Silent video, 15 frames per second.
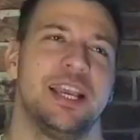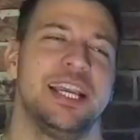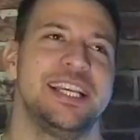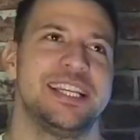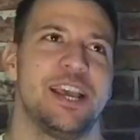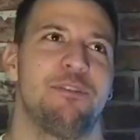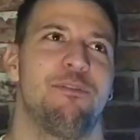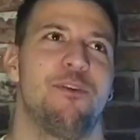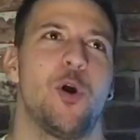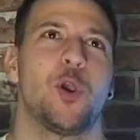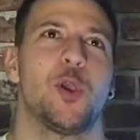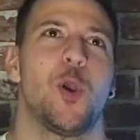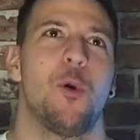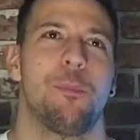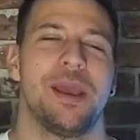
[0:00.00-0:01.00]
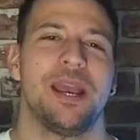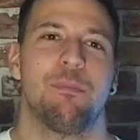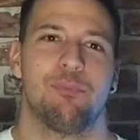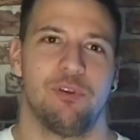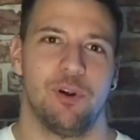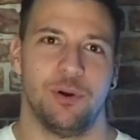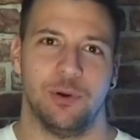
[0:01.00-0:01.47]
He said, fuck your big
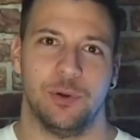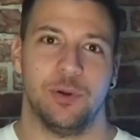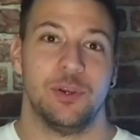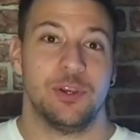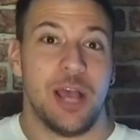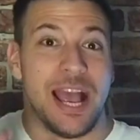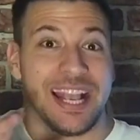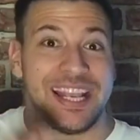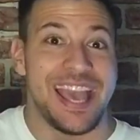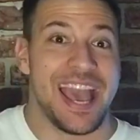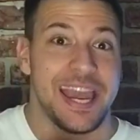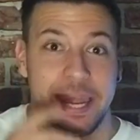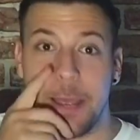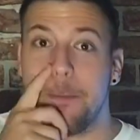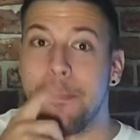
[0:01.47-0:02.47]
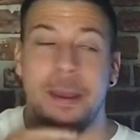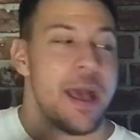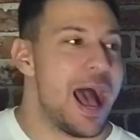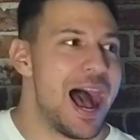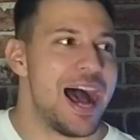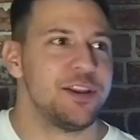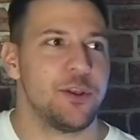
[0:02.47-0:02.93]
bro. Again,
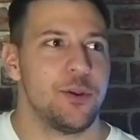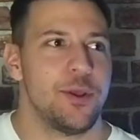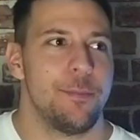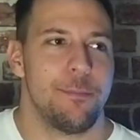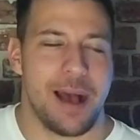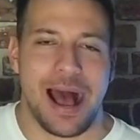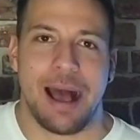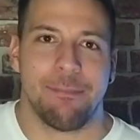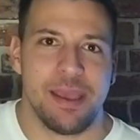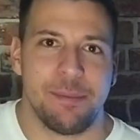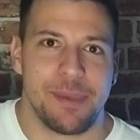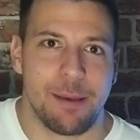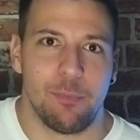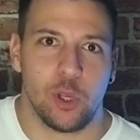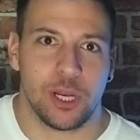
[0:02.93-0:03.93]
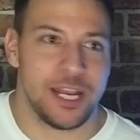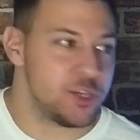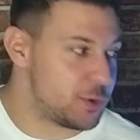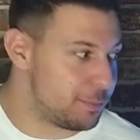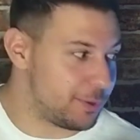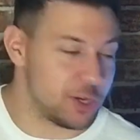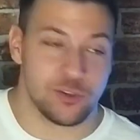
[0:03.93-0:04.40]
maybe I'm looking
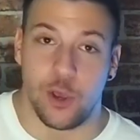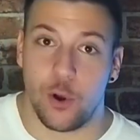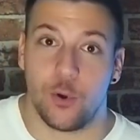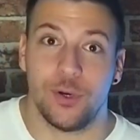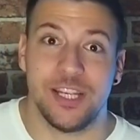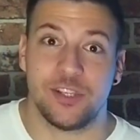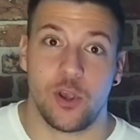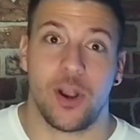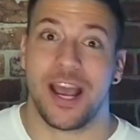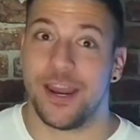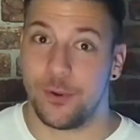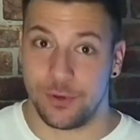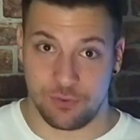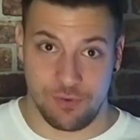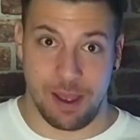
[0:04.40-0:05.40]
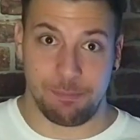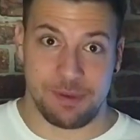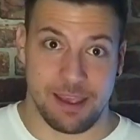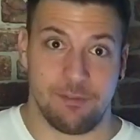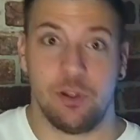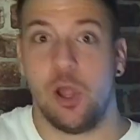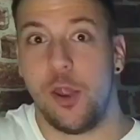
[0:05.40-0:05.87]
into it because the only song I know is Rap
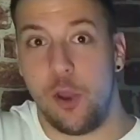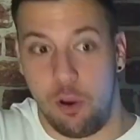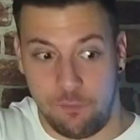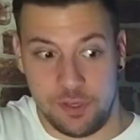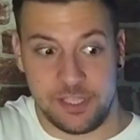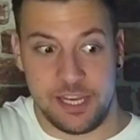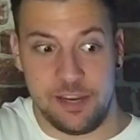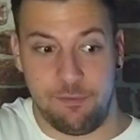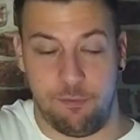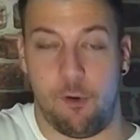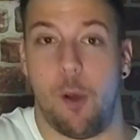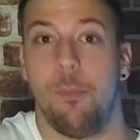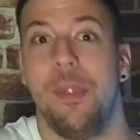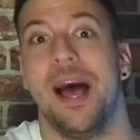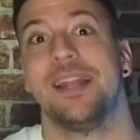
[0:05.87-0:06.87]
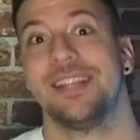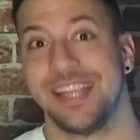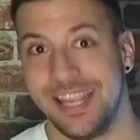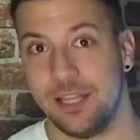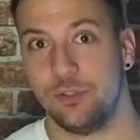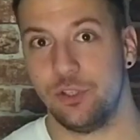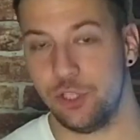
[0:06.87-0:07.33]
Devil, and obviously from that
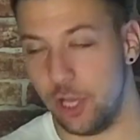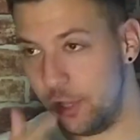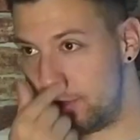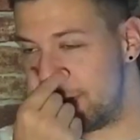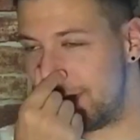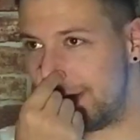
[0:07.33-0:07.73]
Kill Shot.